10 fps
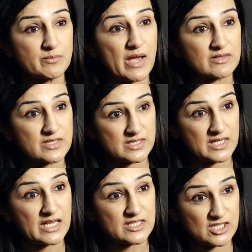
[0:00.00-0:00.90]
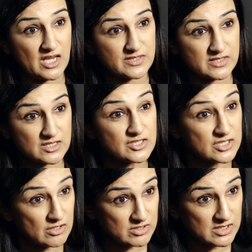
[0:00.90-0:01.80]
him out as an NHS
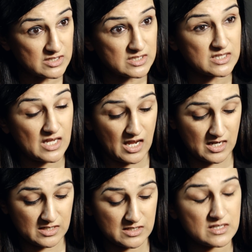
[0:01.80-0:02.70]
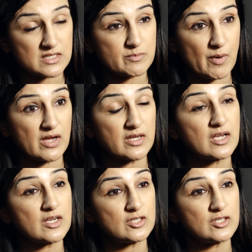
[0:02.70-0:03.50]
consultant, and Spire